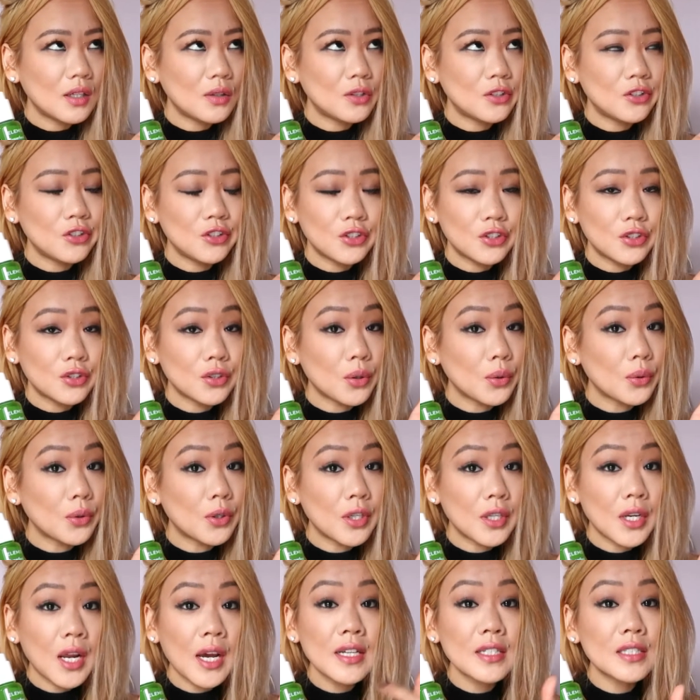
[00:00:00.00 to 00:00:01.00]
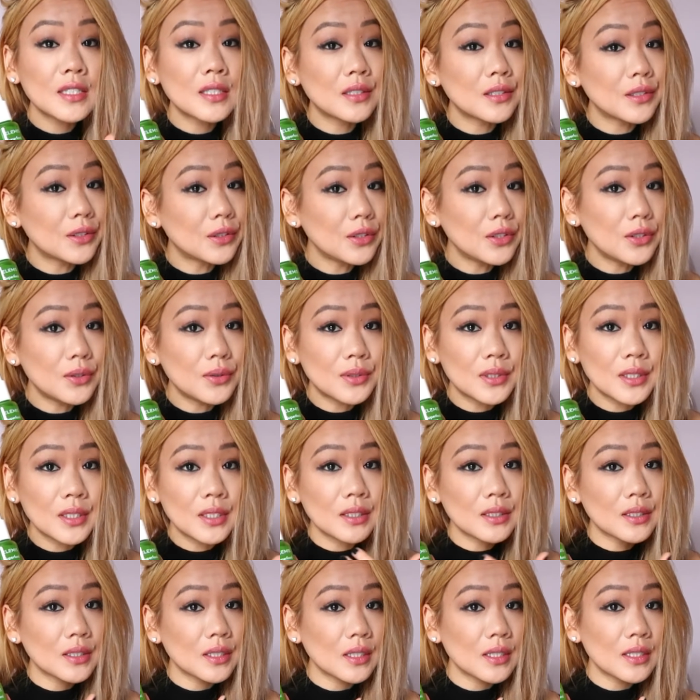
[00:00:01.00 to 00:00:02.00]
it was so good i still use
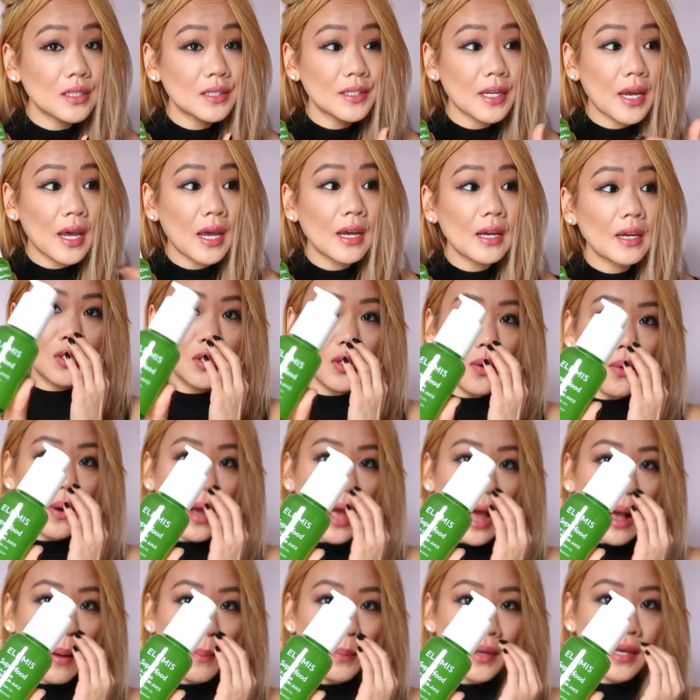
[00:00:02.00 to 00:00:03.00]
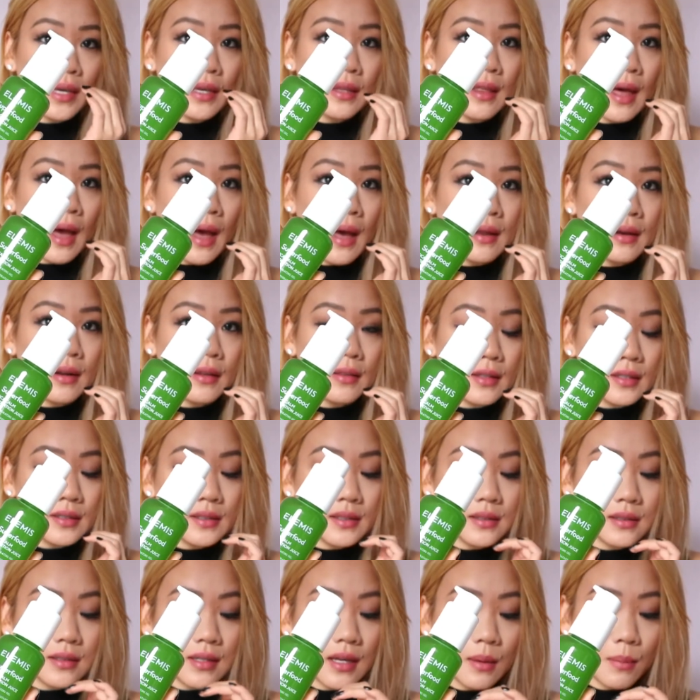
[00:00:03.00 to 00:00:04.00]
it to this day so happy that this
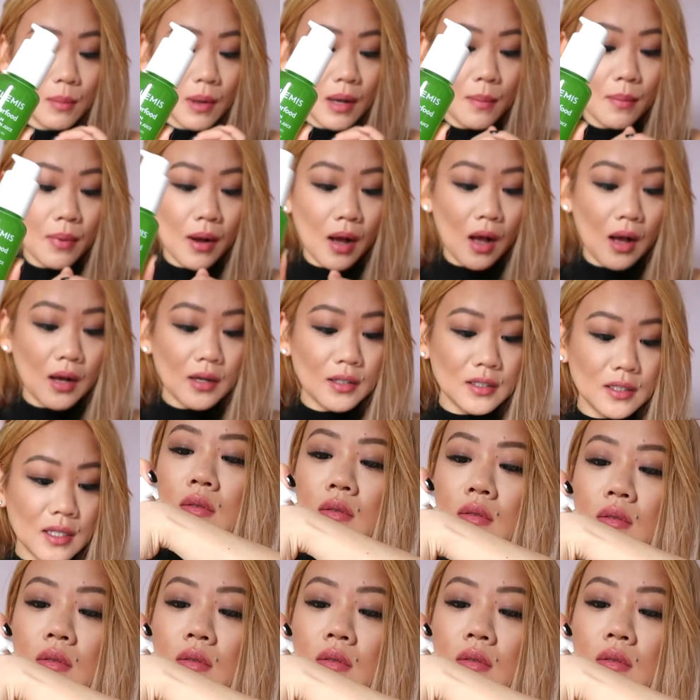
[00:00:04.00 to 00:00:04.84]
is in my box